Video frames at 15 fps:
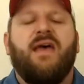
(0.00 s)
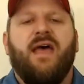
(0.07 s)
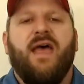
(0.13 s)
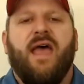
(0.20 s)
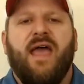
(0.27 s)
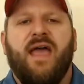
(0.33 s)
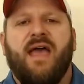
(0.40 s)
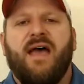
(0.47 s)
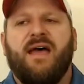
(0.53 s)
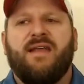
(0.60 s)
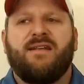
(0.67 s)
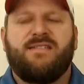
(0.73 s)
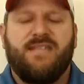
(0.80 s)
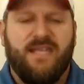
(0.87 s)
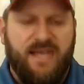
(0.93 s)

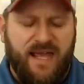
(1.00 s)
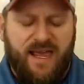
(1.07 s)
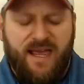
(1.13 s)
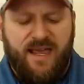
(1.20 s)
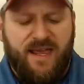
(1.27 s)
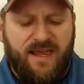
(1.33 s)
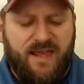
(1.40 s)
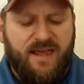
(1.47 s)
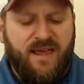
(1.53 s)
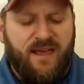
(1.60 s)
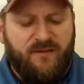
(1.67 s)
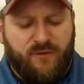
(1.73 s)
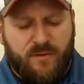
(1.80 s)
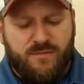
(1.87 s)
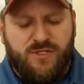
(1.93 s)
and today,
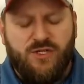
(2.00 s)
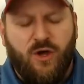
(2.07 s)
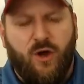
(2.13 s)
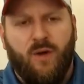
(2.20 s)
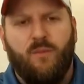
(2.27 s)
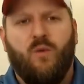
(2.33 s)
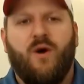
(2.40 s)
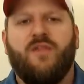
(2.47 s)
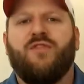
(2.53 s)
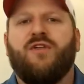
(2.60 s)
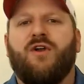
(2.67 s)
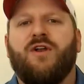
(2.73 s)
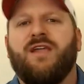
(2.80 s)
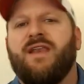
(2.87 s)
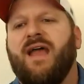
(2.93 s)
from Psalm
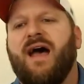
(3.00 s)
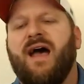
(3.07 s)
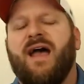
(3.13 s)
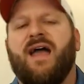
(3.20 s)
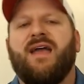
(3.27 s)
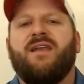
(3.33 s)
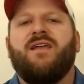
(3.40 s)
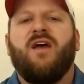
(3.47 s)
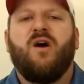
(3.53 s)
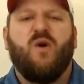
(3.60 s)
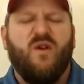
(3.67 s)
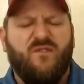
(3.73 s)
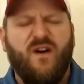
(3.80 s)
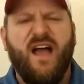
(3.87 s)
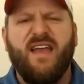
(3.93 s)
139,
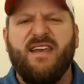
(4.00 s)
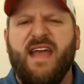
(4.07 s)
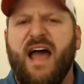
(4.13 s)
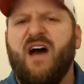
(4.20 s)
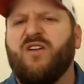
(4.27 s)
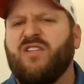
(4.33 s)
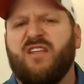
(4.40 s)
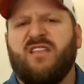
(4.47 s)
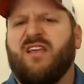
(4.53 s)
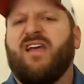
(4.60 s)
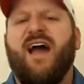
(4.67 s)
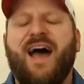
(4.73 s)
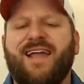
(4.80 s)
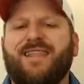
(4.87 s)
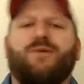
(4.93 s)
we find out that the
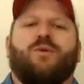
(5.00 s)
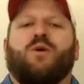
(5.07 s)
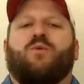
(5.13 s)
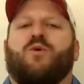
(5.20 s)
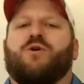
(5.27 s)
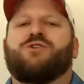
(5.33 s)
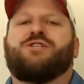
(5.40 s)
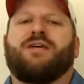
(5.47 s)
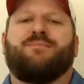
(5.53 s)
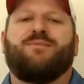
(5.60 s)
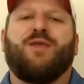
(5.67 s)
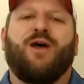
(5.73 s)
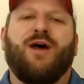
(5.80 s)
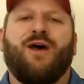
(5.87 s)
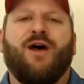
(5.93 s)
God that we worship,
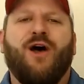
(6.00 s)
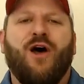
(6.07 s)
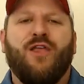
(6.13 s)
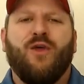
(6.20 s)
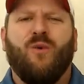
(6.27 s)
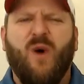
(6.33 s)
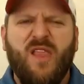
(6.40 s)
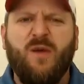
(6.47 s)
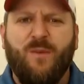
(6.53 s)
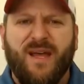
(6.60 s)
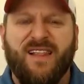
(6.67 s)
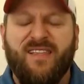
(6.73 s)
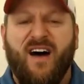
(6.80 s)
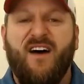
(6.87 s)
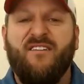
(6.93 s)
the, the one that we
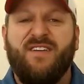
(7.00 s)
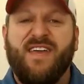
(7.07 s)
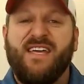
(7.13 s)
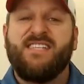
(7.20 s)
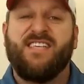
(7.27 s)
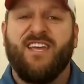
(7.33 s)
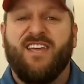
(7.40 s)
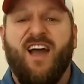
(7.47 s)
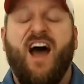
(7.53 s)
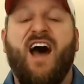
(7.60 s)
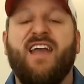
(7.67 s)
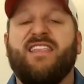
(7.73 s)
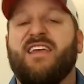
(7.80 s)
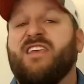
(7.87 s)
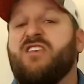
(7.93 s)
love, he is a
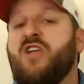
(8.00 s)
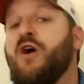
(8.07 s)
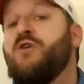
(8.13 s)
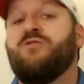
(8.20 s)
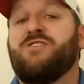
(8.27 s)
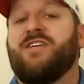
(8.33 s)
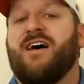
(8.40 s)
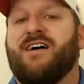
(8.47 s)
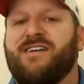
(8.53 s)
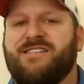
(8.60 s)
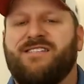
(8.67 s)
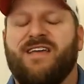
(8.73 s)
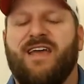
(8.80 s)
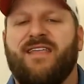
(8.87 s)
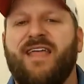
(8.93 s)
God that knows
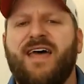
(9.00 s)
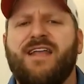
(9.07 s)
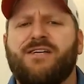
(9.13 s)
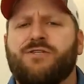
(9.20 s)
us. And that is